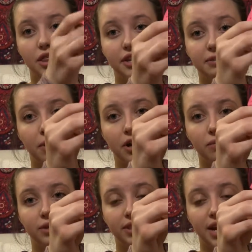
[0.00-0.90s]
this
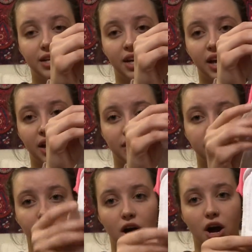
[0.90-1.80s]
part will tend to
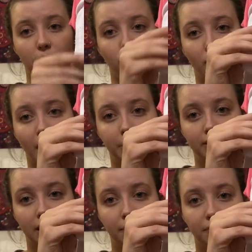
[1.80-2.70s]
get
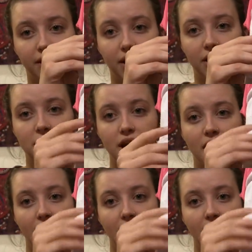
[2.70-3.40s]
wrapped up there.